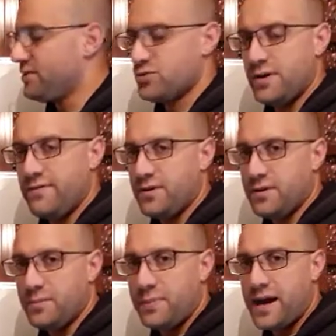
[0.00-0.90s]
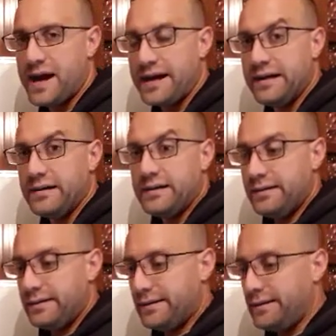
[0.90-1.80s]
driven by
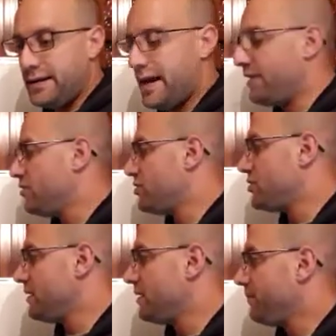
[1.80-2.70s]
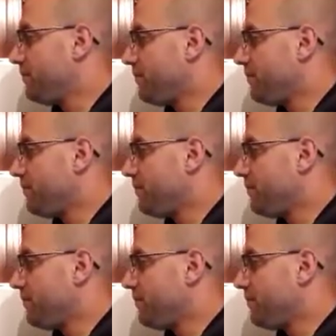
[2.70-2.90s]
the energy